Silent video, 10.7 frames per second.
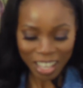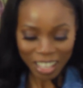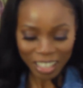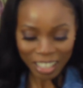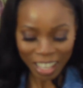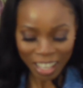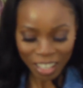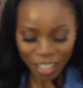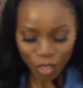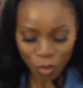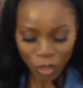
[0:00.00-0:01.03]
Yeah,
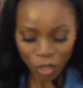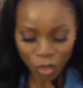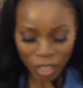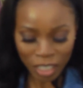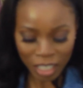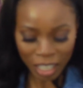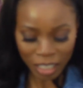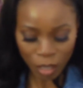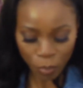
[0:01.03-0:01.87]
so we're just going to select a